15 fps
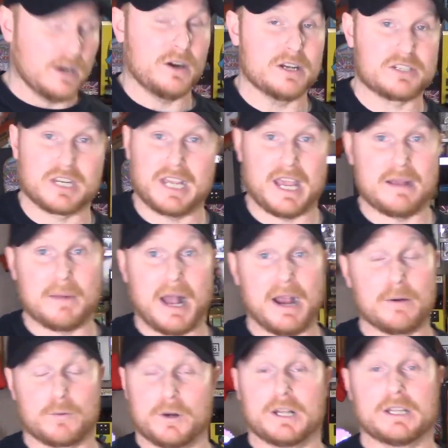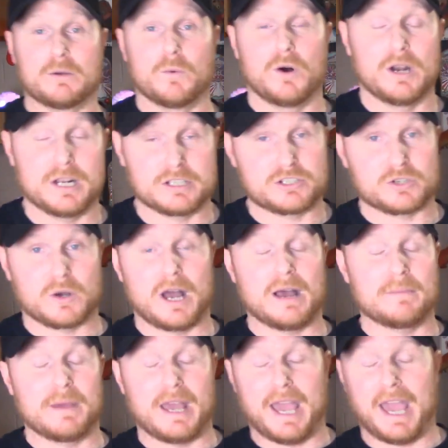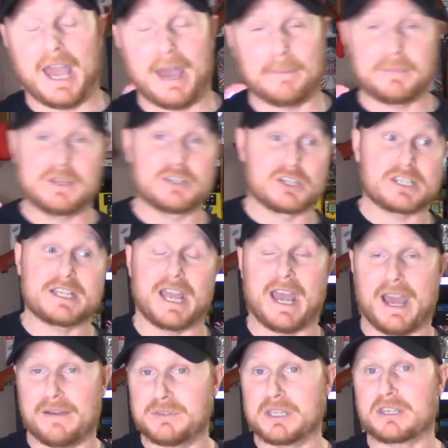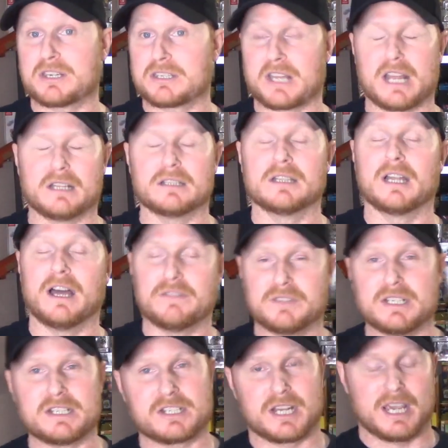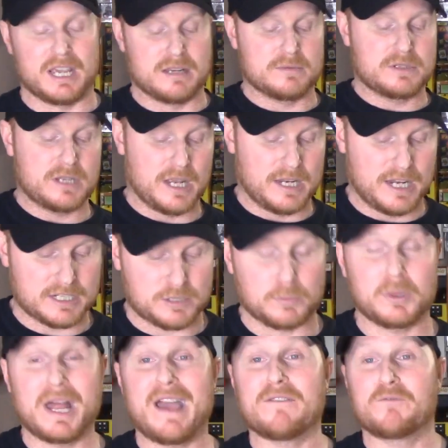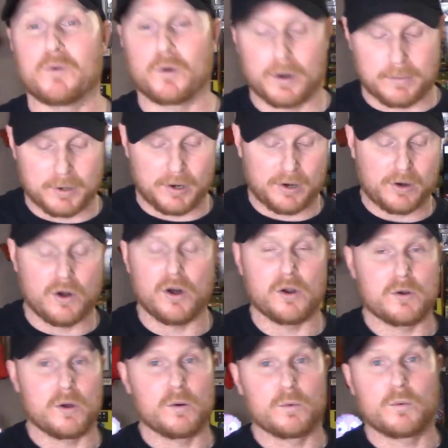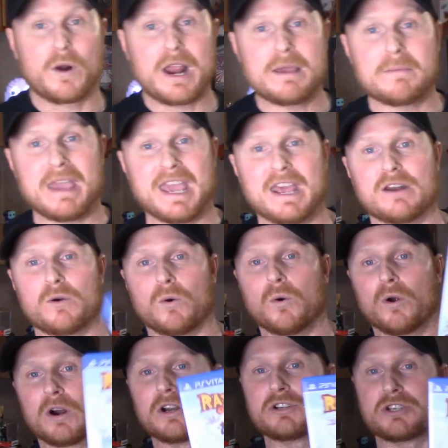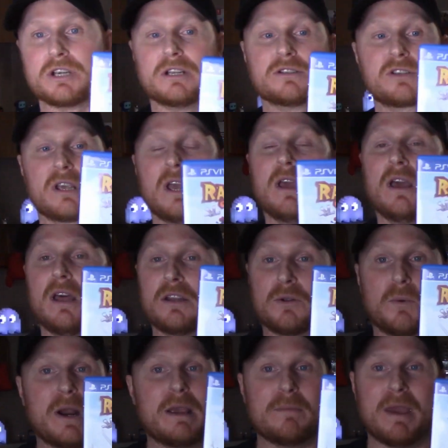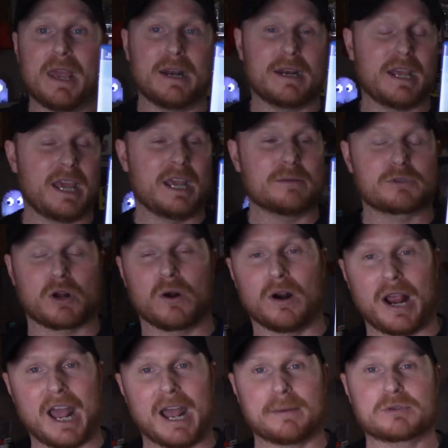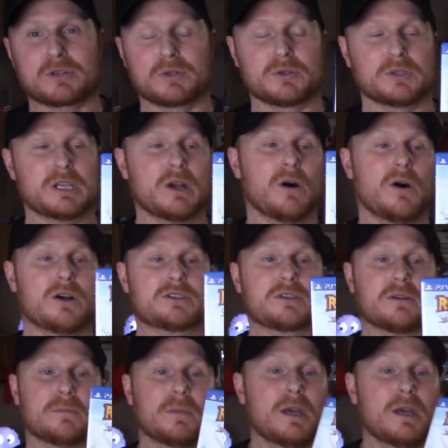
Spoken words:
is a game I really wanted, so I'm happy just to have this because I love these games. And that's a platformer called Rayman Origins. The Rayman games are absolutely awesome.